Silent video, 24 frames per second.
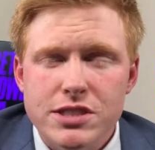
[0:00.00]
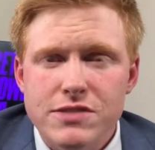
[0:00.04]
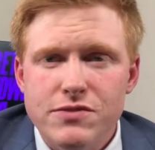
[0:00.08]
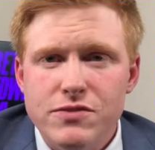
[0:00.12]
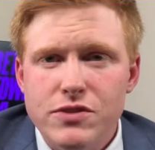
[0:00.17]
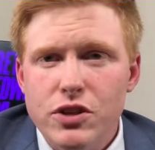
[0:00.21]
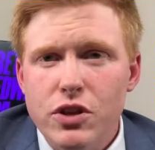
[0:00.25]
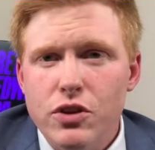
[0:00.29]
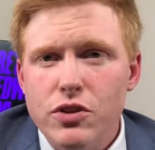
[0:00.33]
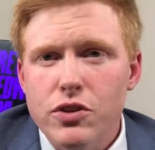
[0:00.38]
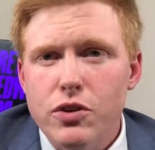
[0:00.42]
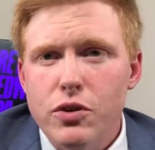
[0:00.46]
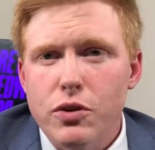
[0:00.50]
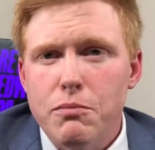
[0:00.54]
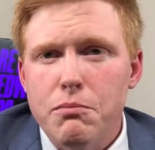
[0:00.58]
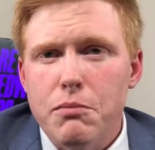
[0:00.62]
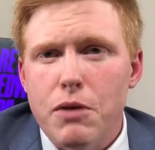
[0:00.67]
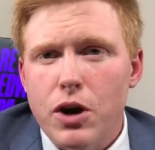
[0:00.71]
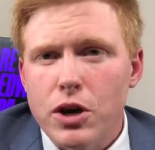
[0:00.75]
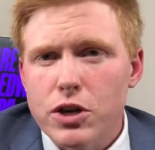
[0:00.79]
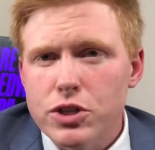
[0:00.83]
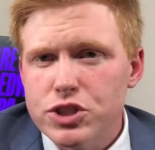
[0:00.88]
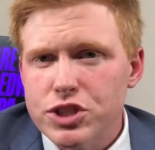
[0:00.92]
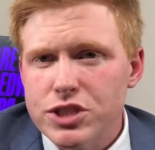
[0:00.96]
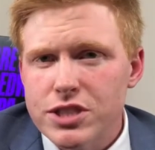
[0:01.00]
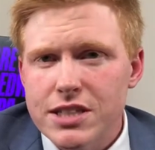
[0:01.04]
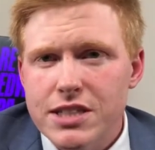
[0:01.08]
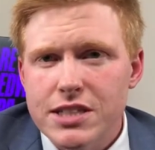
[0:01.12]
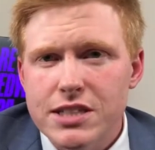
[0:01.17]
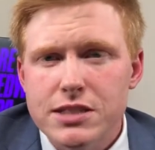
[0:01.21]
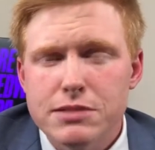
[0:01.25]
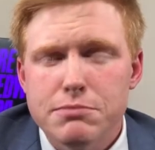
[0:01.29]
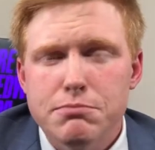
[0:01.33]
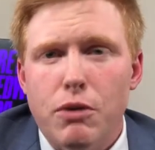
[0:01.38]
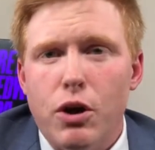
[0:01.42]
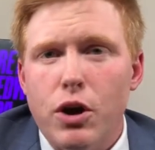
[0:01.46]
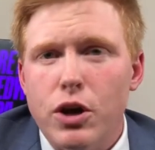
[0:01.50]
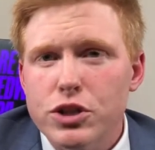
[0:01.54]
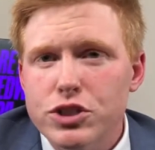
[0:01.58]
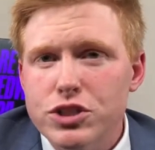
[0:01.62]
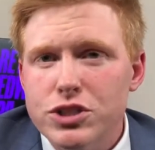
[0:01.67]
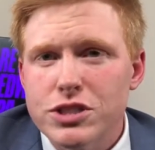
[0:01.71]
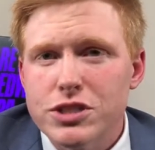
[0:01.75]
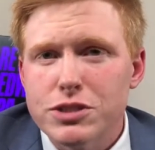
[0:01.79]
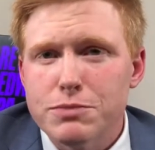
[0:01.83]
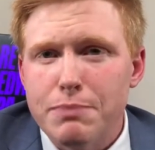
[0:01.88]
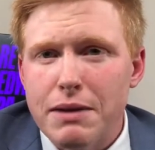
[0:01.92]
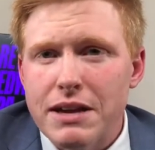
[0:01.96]
If you don't know what margin
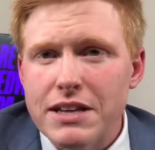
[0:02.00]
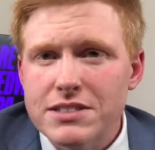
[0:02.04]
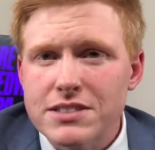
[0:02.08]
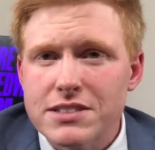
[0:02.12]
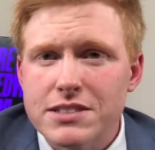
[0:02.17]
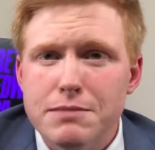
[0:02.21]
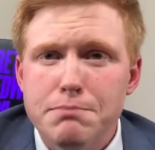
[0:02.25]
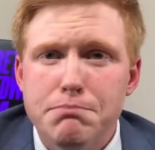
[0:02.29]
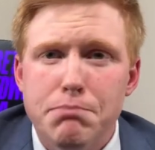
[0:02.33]
is basically